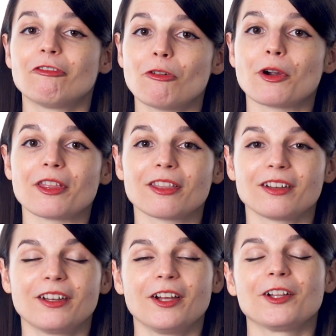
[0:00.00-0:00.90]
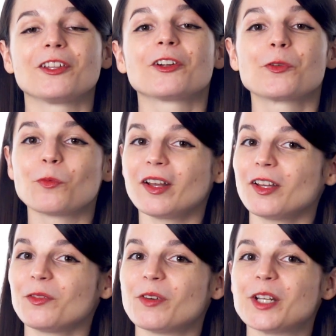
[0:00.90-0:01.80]
Fourth, learn
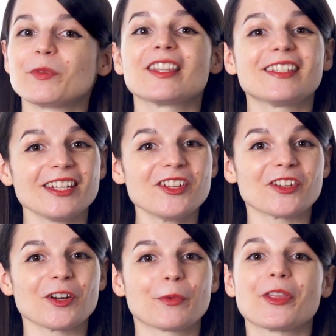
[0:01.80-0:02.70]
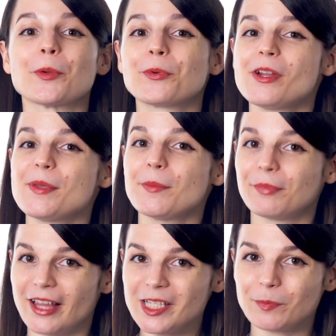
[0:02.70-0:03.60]
one-on-one with a teacher with our Premium
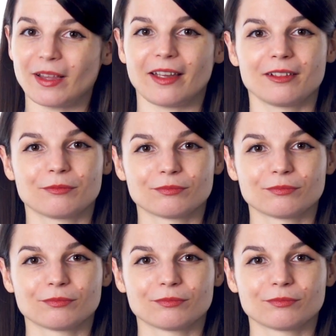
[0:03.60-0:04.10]
Plus plan.